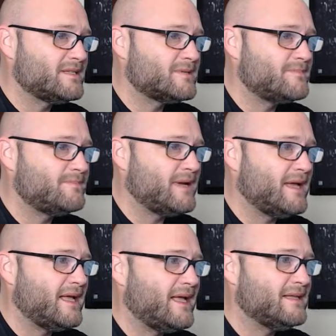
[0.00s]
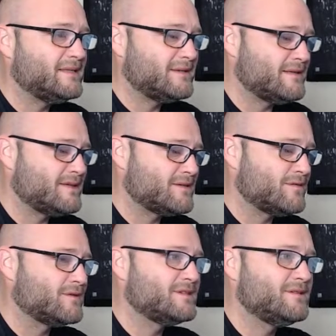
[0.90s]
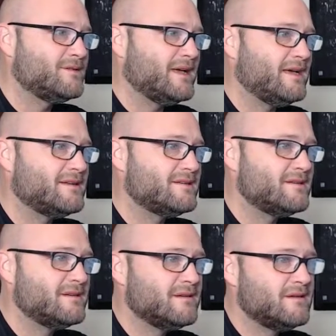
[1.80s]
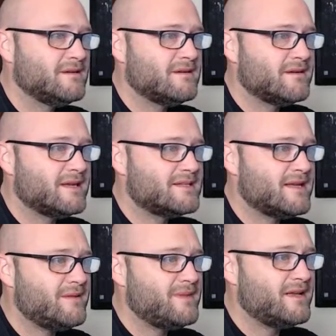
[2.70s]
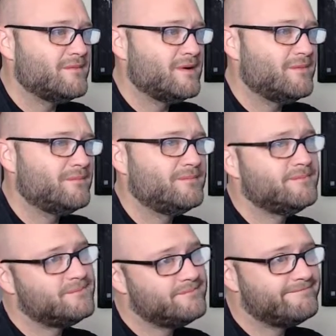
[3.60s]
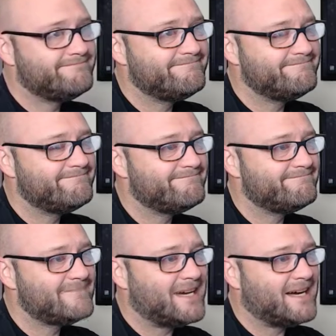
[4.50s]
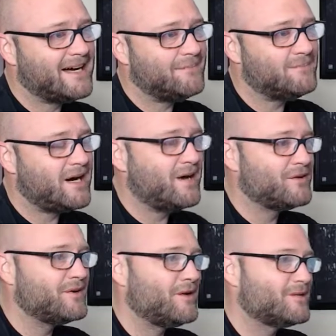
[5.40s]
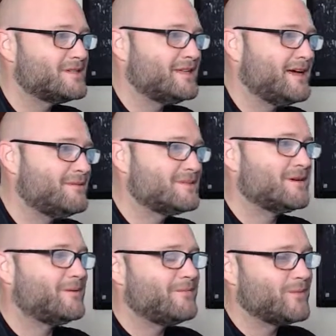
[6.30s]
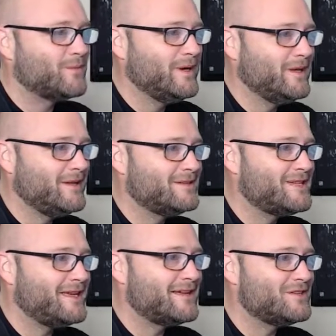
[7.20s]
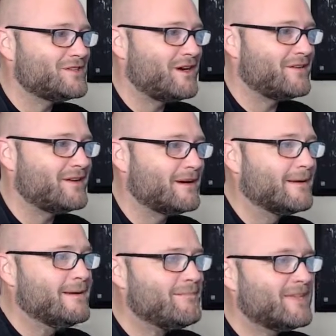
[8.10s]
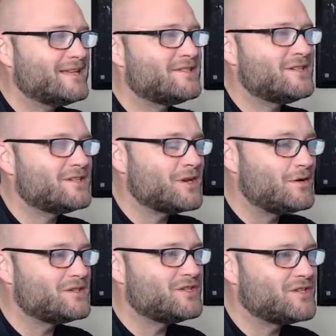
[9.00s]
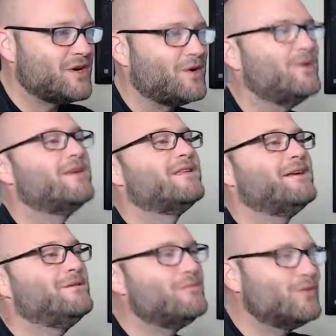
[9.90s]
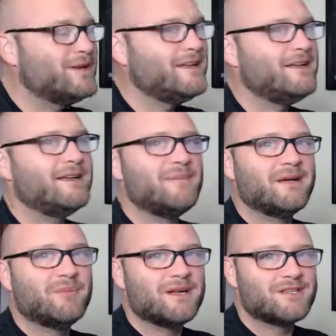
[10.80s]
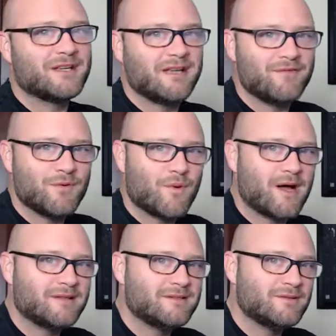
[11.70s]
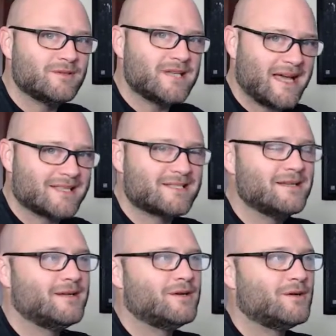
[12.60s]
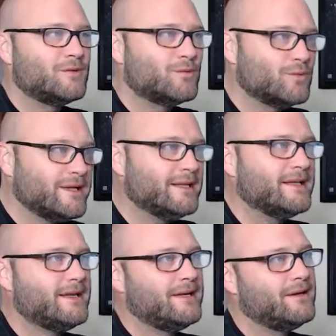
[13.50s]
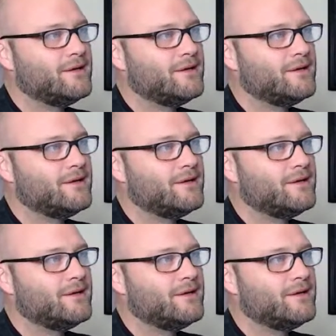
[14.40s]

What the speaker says: spend this over 2 days. They say minimum $100 a day. So really, you're taking a shot in the dark. This just goes to show that you really need a big budget if you want to test, really